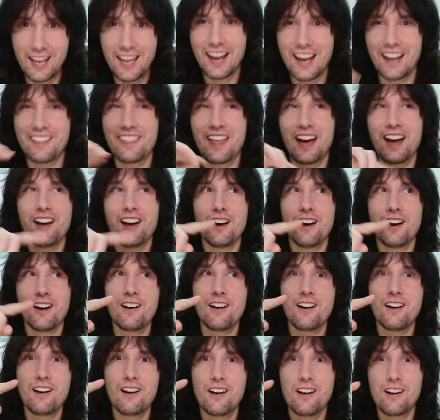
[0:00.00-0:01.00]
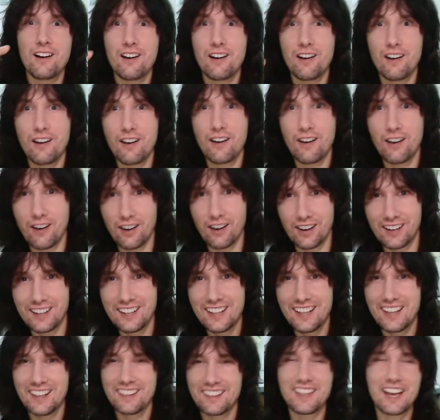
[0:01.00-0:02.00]
and that
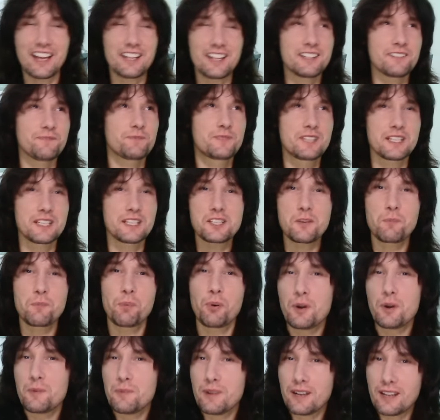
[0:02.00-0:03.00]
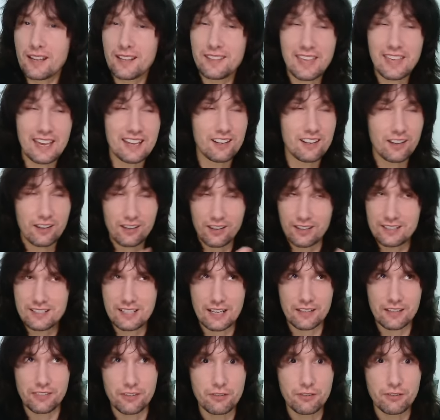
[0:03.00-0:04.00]
that disappointment at the end, like I
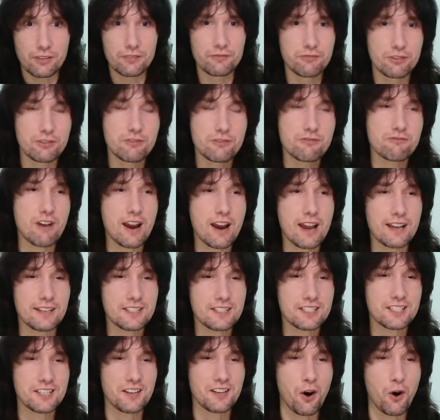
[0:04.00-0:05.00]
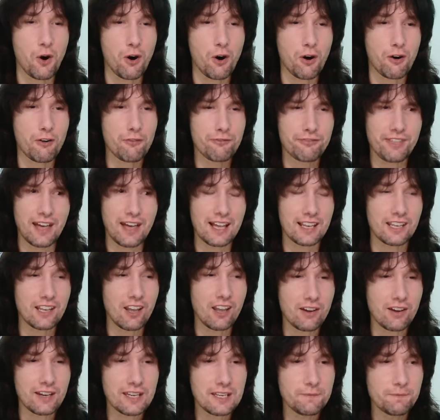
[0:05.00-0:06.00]
said, the regret of that
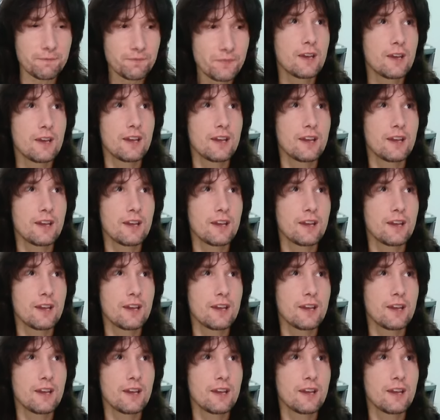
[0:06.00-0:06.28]
line.